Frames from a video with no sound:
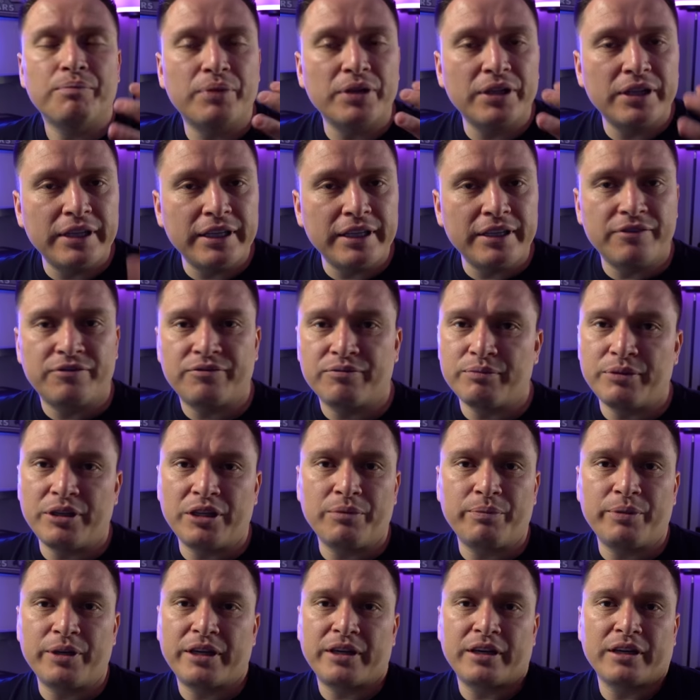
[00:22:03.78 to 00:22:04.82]
believe me
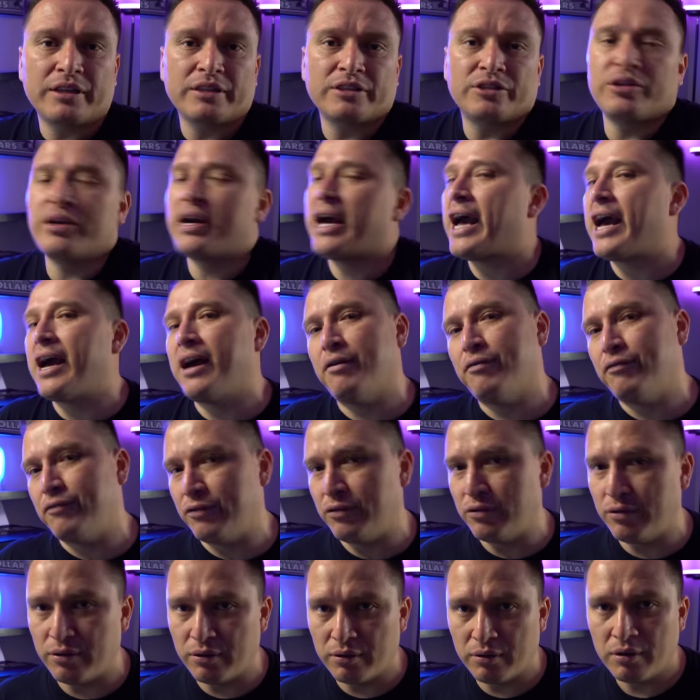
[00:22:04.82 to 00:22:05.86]
because you have
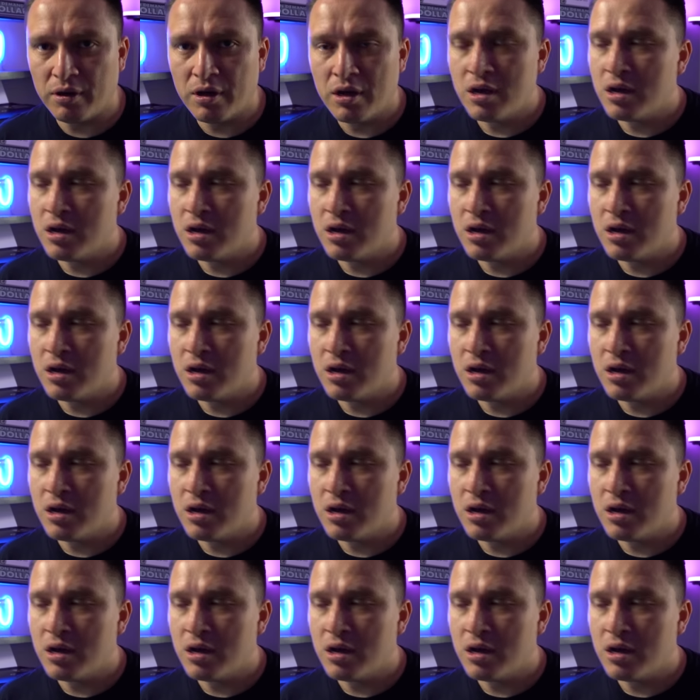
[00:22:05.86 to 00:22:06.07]
to.